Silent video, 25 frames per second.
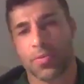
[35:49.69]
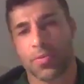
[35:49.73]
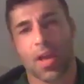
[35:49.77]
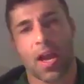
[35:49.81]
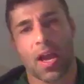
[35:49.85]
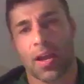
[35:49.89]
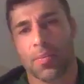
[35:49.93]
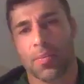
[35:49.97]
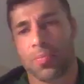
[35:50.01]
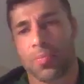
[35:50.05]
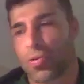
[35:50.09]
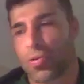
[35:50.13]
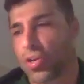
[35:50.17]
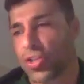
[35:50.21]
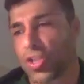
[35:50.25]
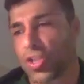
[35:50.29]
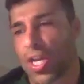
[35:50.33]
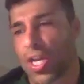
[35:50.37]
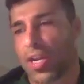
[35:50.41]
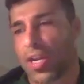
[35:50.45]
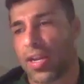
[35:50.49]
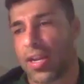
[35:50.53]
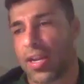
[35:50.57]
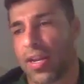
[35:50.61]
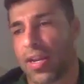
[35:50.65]
I appreciate
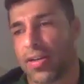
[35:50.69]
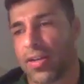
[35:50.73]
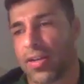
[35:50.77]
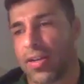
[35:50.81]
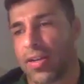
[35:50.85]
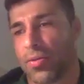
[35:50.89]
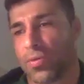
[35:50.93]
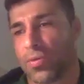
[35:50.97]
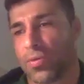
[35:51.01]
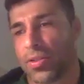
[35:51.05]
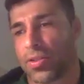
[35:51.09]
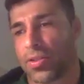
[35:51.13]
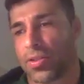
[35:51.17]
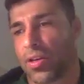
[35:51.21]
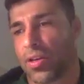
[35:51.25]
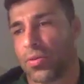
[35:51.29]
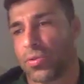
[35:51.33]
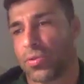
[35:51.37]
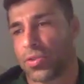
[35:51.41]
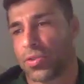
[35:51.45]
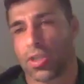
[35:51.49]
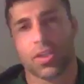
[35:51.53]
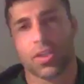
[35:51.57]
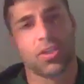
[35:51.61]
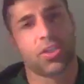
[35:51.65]
it, and it was
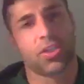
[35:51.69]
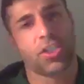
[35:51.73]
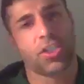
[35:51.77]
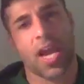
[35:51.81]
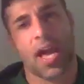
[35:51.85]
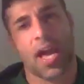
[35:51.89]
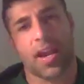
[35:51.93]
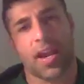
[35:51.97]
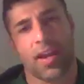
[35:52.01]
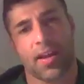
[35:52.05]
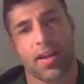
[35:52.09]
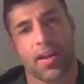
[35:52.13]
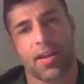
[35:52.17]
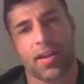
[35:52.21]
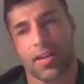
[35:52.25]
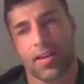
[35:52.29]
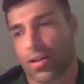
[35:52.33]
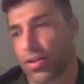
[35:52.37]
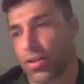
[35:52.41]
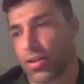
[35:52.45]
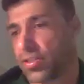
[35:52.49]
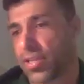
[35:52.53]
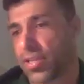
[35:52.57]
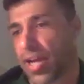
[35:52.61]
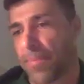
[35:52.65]
a good shot. I had a
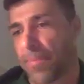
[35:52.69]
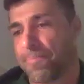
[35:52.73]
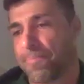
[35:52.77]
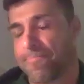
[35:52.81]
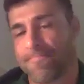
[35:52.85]
good time.